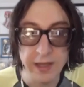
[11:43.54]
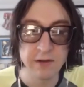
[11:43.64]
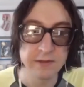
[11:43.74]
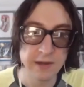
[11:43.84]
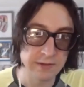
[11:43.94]

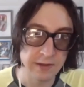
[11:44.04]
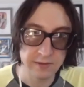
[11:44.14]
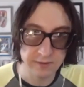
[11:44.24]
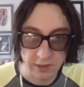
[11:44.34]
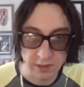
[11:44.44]
There's the
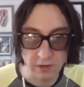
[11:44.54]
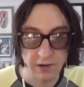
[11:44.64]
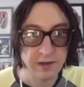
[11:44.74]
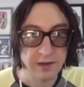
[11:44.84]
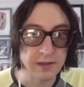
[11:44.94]
Secure
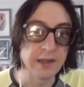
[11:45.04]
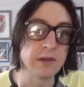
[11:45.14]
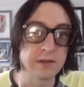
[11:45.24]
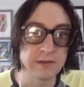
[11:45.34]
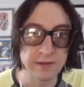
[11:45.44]
Enclave. There's
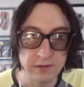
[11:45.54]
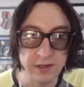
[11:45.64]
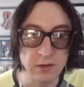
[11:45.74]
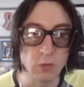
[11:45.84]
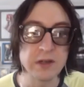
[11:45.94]
a
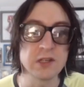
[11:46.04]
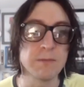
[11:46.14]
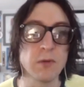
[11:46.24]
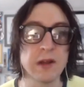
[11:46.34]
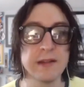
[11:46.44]
T1 chip,
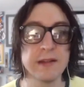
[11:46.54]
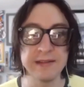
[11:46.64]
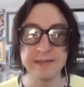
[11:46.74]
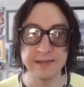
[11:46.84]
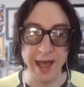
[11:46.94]
but
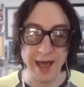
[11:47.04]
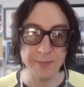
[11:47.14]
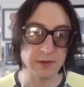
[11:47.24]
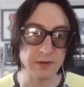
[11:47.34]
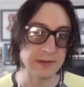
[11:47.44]

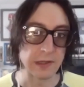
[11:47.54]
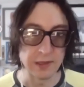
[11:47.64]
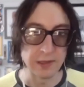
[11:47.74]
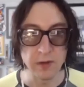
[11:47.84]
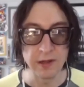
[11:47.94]
Apple is still
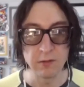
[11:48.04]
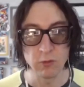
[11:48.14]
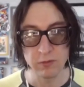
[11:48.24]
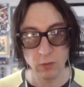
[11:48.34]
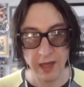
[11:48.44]
limited
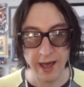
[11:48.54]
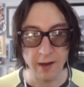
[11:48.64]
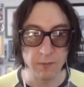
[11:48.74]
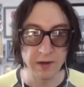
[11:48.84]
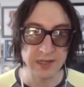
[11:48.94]
with how
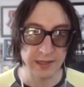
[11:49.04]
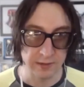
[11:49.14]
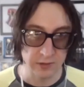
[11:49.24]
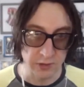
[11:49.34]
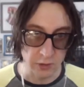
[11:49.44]
much it
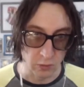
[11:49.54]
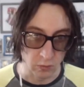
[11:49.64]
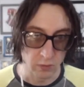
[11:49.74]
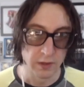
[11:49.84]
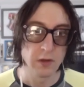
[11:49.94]
can do
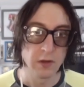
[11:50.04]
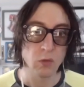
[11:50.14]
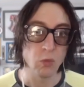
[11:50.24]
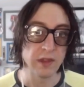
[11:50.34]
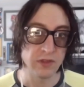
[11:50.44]

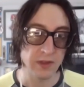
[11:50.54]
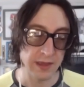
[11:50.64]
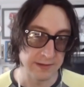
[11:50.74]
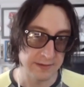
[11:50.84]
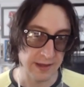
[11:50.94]
with
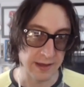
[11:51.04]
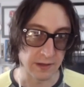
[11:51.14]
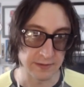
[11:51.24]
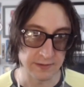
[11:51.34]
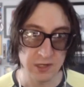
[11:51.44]

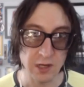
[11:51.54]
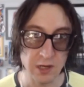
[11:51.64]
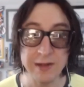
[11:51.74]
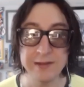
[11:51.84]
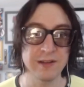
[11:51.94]
Intel's chip.
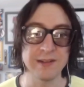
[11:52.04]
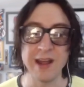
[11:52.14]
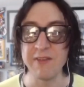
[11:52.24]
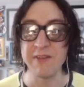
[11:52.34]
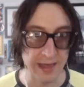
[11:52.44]
Intel doesn't have
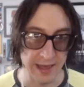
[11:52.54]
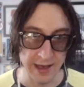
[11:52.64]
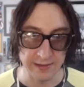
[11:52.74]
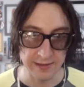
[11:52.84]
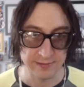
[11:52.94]
any AI
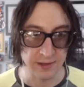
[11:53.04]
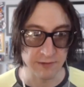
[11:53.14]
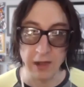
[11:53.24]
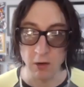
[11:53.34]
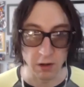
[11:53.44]
stuff
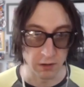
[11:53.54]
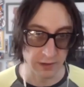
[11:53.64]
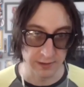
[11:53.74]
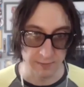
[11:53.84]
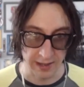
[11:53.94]
at all
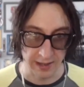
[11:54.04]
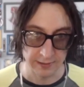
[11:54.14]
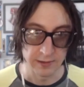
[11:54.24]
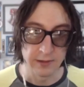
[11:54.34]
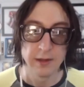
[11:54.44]
in the
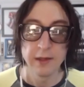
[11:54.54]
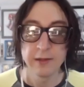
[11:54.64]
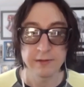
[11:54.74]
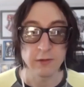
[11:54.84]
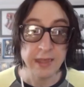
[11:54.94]
Mac.
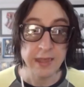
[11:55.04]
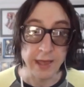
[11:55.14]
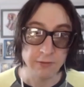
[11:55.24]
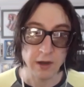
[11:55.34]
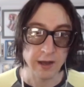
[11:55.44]
So
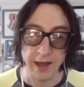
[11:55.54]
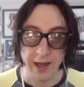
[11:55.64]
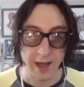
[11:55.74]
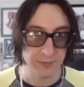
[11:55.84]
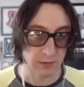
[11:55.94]
yeah,
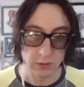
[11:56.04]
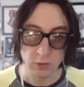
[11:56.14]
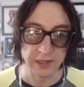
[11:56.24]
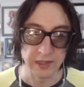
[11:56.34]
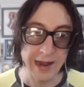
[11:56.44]

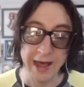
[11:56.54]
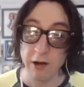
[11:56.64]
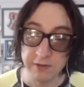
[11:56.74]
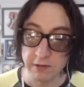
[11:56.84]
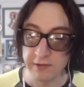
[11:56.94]
absolutely. And I
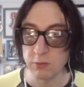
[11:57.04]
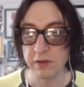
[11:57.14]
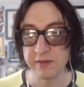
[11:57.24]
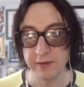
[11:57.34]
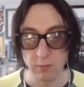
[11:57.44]
also think we'll
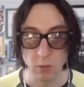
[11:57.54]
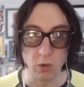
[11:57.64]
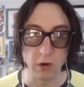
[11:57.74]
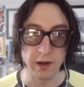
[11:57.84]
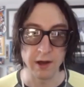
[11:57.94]
see
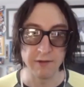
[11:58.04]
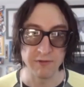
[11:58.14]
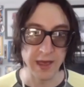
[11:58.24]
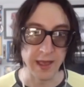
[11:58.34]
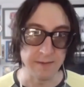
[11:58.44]
more of
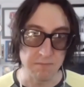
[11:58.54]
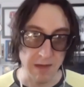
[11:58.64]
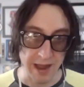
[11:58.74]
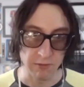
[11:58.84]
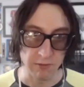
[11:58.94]
a
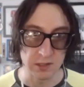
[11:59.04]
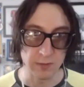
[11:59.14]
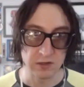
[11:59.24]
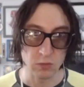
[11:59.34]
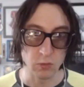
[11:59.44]
marriage
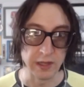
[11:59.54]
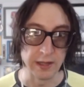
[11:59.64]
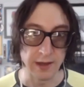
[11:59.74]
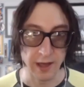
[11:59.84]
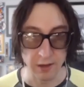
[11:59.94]

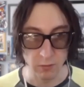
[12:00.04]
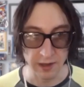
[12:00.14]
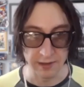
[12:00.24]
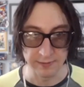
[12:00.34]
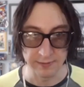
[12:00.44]
between
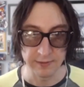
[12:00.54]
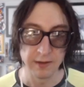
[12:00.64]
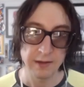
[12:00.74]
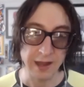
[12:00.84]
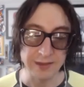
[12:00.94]
iOS
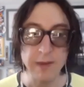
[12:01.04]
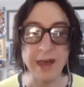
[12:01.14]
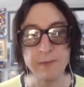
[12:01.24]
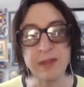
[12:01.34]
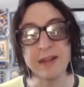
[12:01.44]
and the
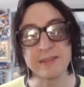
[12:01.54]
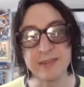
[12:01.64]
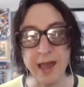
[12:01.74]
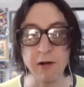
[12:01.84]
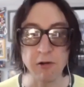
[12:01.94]
Mac. I mean, it's
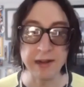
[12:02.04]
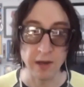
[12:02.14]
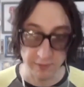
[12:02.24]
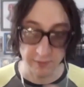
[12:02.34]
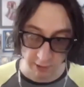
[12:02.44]
there already on
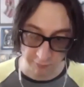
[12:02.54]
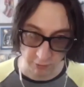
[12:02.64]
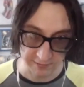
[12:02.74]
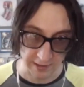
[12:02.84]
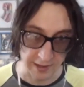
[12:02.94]
the software
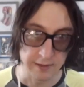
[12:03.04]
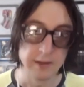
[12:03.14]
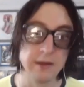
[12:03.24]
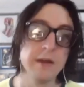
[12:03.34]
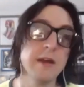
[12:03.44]
side,
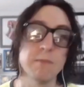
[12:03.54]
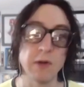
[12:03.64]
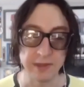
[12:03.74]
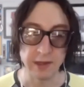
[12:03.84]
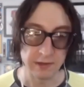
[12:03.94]

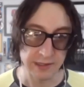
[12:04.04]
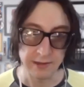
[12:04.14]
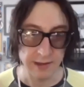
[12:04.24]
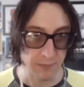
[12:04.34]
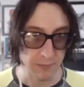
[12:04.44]
but
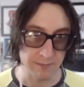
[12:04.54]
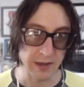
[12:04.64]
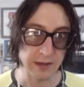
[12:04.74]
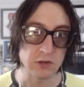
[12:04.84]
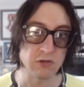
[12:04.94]

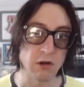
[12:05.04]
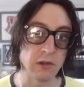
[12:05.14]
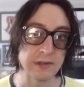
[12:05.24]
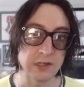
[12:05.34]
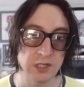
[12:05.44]
by
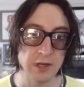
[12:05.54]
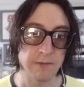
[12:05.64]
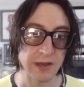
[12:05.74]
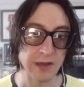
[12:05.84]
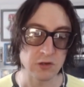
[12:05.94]
controlling the chip,
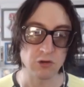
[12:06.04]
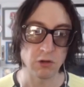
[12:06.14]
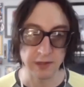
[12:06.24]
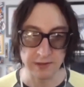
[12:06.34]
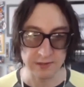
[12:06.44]
by
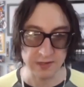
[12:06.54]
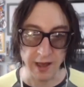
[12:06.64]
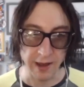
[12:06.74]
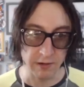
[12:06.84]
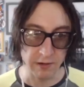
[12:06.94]
controlling the
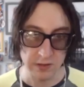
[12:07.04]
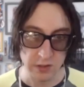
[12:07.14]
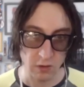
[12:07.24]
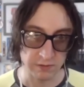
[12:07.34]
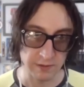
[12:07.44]
entire
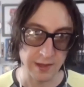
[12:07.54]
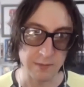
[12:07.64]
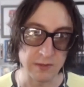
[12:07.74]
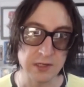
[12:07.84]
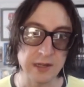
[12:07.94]
internals of that
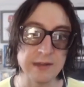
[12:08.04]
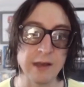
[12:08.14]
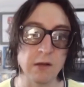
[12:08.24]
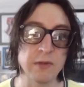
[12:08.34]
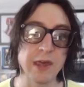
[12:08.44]
machine,
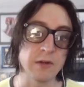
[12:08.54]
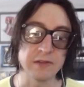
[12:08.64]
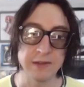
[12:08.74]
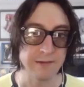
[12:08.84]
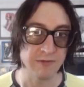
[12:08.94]
they'll be able
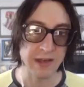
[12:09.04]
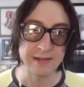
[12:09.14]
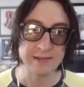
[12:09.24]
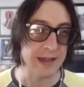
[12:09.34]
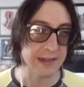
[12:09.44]
to
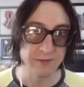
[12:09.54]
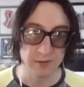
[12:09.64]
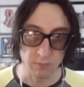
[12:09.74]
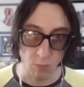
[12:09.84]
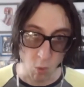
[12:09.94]
advance that
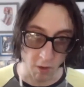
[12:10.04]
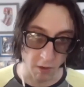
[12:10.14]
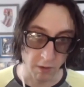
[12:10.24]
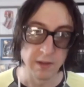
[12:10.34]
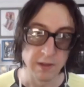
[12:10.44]
even more
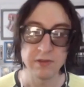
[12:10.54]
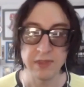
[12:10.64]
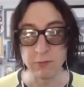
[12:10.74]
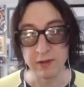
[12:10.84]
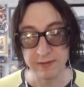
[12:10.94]

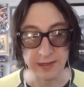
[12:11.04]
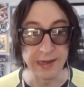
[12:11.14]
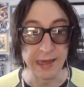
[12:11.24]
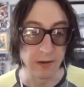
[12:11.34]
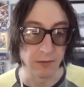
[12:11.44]
than we see
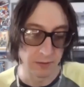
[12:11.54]
now.